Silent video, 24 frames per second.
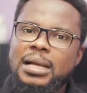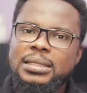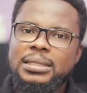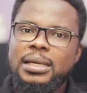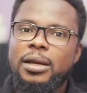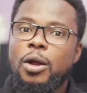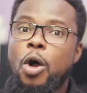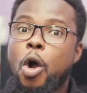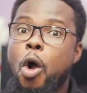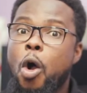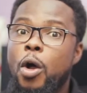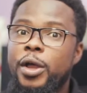
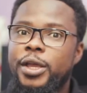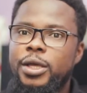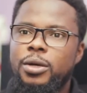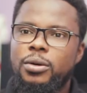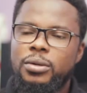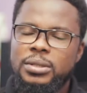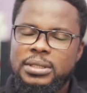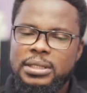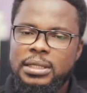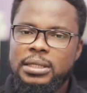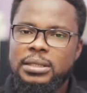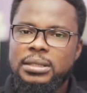acted all
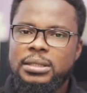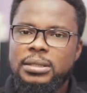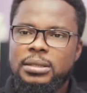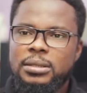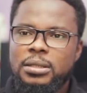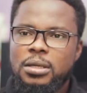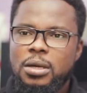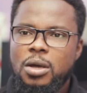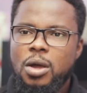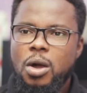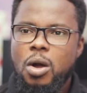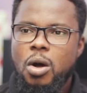innocent,
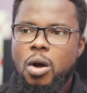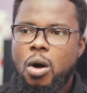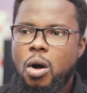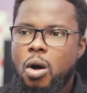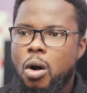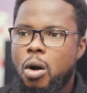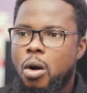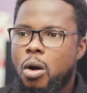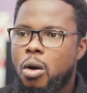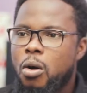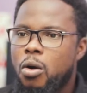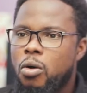
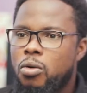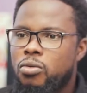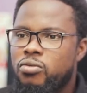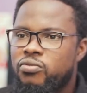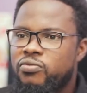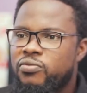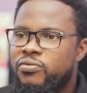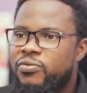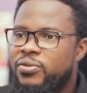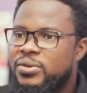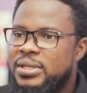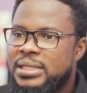
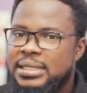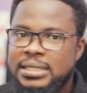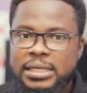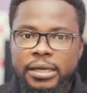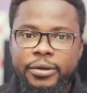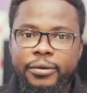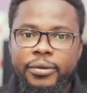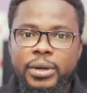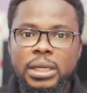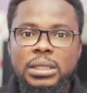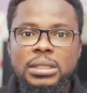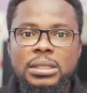all
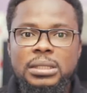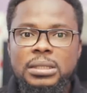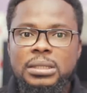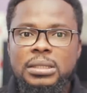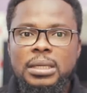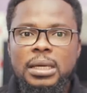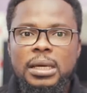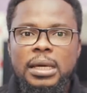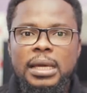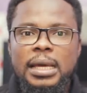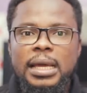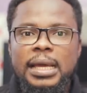
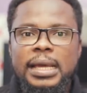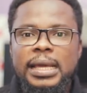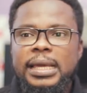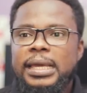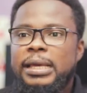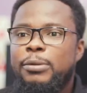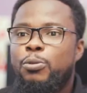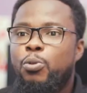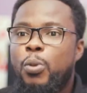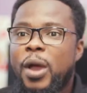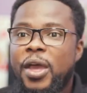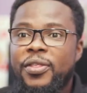secrets.
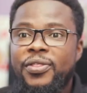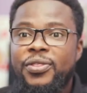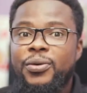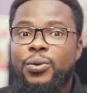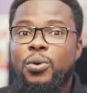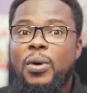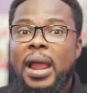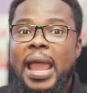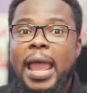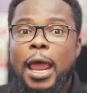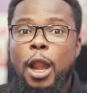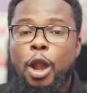He went
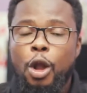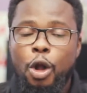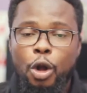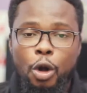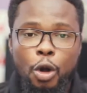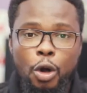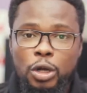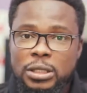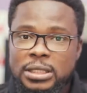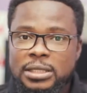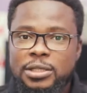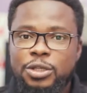through a
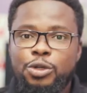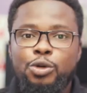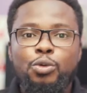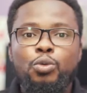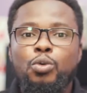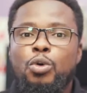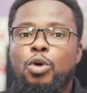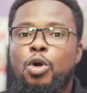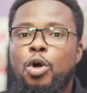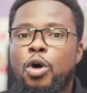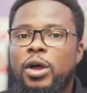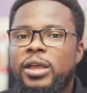lot. You
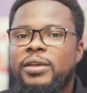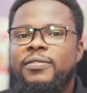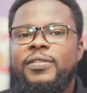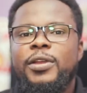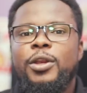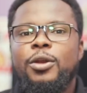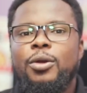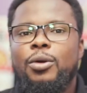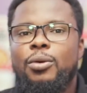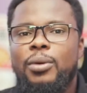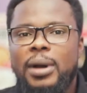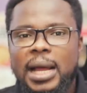would not
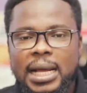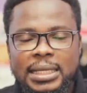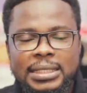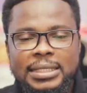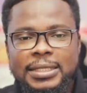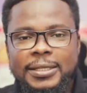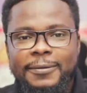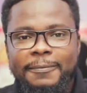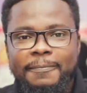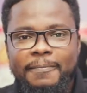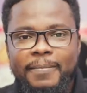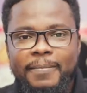even know that